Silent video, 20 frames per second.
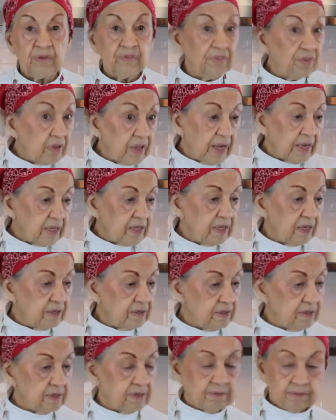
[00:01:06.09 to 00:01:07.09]
If you like
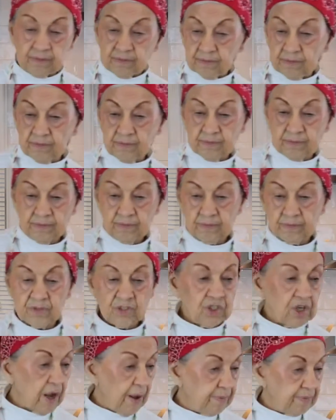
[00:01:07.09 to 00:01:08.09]
nuts,
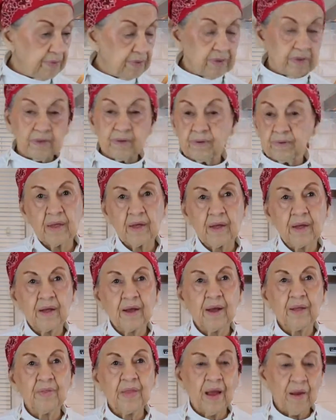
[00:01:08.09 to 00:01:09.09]
chopped.
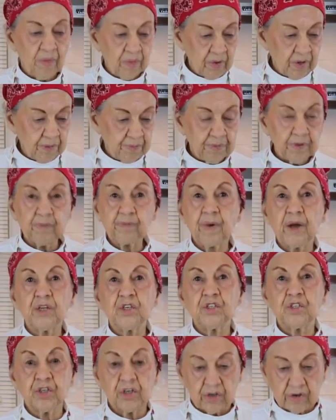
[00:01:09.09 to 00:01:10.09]
Now I'm going to put my
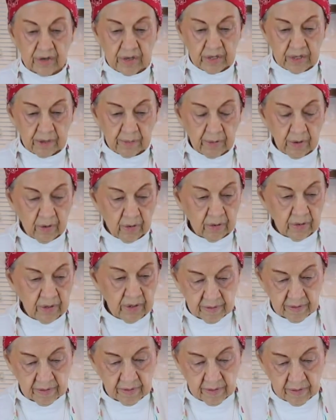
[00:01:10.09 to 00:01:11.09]
sugar in the bowl,
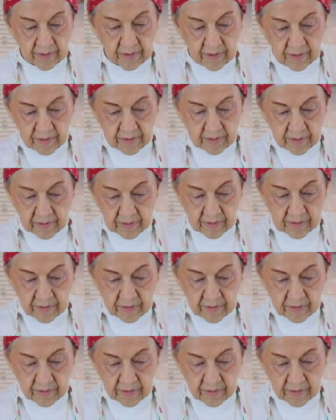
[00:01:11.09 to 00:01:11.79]
in the chocolate.